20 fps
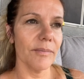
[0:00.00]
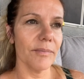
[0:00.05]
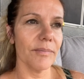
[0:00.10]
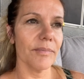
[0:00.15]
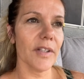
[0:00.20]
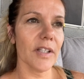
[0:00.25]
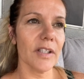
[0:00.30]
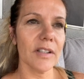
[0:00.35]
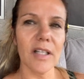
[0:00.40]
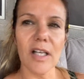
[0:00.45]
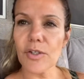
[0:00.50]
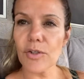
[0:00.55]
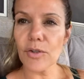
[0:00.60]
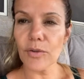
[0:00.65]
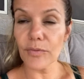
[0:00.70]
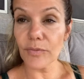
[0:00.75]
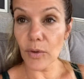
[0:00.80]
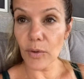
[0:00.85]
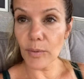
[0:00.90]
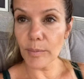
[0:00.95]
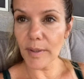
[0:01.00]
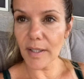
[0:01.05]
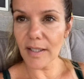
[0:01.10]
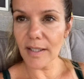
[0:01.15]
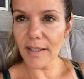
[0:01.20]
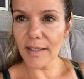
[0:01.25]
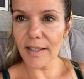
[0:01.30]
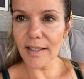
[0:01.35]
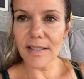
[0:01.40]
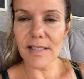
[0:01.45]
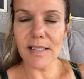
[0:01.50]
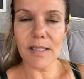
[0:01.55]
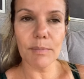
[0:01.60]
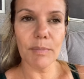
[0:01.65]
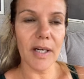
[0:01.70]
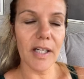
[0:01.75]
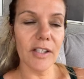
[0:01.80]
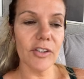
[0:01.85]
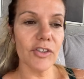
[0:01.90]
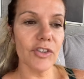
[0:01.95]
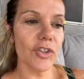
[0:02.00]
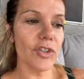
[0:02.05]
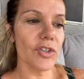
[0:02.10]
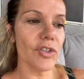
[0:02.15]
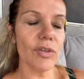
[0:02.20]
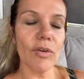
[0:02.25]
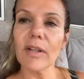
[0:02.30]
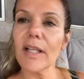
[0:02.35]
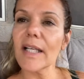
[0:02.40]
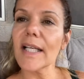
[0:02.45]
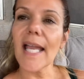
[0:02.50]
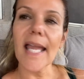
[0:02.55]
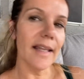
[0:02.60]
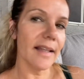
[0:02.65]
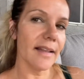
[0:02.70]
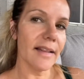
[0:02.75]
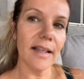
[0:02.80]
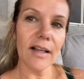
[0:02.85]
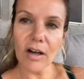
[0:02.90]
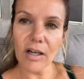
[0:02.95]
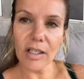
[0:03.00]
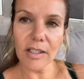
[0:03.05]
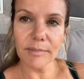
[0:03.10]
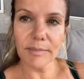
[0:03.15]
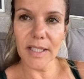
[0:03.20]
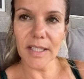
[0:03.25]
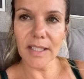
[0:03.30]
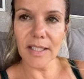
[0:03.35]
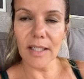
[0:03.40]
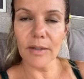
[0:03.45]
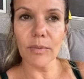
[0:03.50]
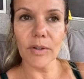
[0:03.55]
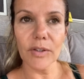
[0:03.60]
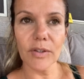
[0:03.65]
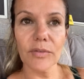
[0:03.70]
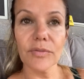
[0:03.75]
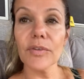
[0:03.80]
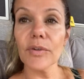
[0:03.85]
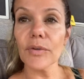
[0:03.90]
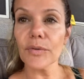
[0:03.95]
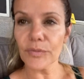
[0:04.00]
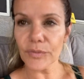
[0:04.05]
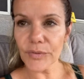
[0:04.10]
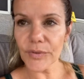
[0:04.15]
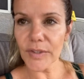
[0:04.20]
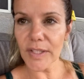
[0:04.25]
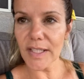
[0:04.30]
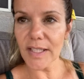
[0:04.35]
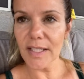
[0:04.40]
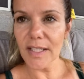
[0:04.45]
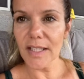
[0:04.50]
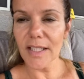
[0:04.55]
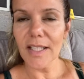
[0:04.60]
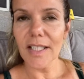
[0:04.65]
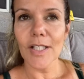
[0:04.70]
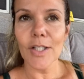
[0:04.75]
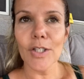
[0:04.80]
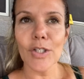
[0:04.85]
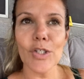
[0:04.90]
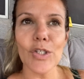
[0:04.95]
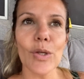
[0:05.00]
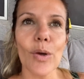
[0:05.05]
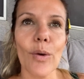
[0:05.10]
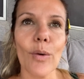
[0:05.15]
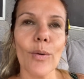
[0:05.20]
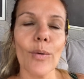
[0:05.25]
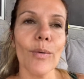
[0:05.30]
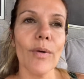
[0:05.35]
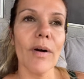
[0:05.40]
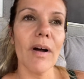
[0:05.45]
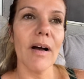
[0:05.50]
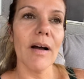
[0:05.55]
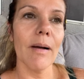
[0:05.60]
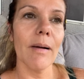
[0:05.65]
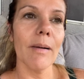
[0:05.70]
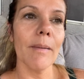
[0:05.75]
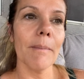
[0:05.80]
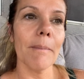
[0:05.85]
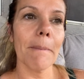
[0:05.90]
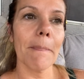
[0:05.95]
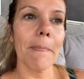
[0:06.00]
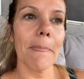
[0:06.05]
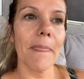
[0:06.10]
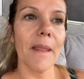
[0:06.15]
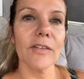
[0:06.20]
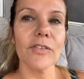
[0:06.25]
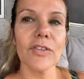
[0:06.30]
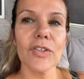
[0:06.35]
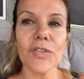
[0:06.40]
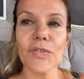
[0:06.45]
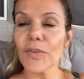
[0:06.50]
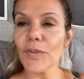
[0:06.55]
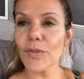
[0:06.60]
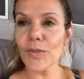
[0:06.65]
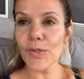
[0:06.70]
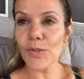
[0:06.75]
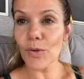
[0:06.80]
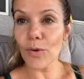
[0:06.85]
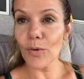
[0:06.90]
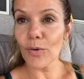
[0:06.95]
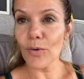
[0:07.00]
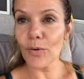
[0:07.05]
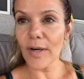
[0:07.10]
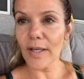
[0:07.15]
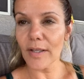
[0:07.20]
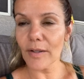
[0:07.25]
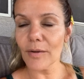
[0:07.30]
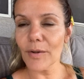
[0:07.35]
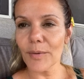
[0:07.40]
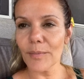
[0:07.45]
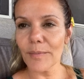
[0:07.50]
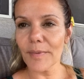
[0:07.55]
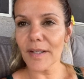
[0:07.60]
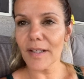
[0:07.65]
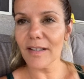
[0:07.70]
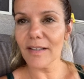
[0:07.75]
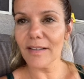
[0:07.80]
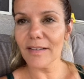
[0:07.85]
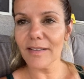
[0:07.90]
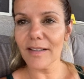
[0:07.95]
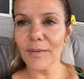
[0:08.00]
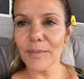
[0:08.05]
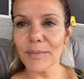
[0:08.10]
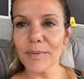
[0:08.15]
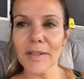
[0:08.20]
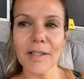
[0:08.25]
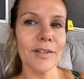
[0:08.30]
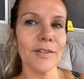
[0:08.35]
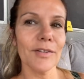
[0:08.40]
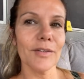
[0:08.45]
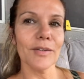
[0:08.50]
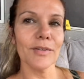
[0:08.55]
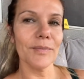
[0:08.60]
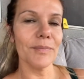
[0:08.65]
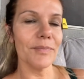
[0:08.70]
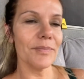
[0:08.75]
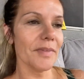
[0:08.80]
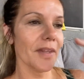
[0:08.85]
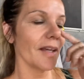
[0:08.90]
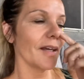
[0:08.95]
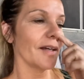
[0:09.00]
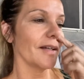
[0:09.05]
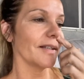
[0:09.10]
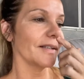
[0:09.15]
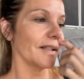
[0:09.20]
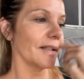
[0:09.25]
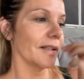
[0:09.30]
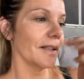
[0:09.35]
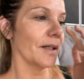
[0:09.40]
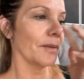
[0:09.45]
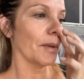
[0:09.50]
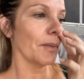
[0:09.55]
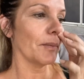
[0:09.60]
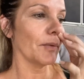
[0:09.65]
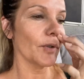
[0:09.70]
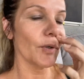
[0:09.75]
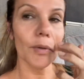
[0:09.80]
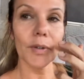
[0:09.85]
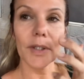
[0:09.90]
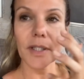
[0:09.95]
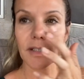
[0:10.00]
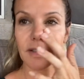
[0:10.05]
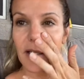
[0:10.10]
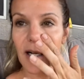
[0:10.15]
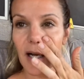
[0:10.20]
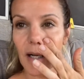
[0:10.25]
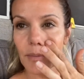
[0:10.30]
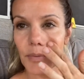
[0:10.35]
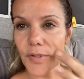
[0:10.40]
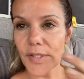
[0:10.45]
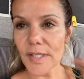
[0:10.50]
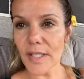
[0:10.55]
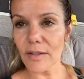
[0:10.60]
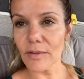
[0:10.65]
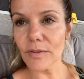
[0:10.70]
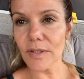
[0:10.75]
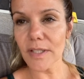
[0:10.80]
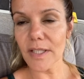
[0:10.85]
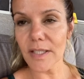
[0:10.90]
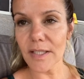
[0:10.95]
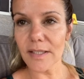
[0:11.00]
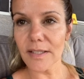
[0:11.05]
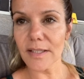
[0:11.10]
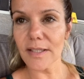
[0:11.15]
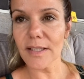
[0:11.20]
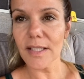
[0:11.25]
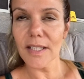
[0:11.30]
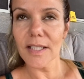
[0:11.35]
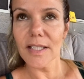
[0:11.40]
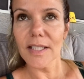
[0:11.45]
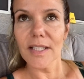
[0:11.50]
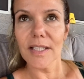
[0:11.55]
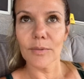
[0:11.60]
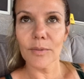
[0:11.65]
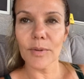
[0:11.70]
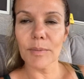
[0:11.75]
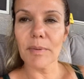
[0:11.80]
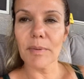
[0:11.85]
claustrophobia, I guess. But I just don't like anything on me. I want to feel free. So I just feel so at home there. I really do. And I remember going to Cabo San Lucas with my